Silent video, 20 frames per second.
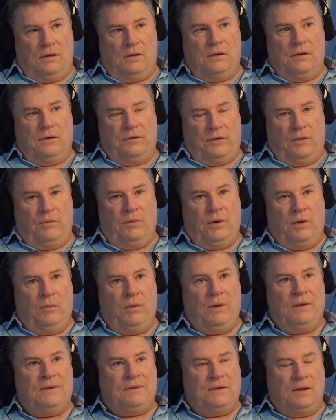Yeah. So we
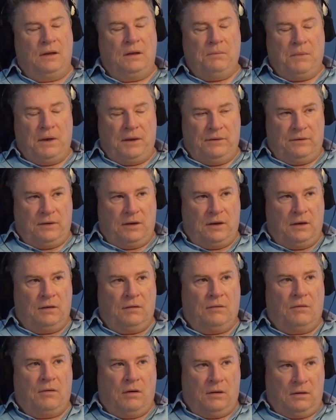will still
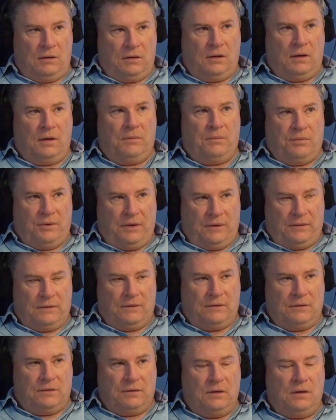maintain our online
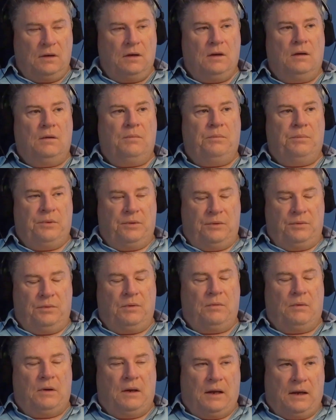presence, but
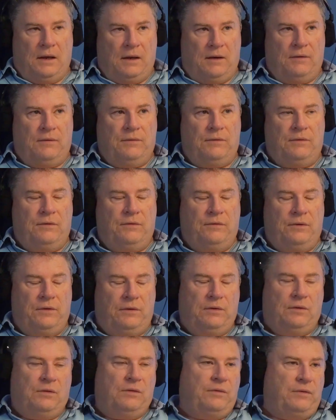we will have the
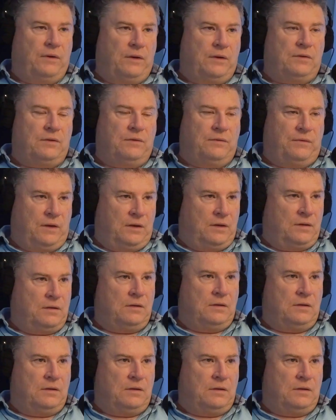physical face-to-face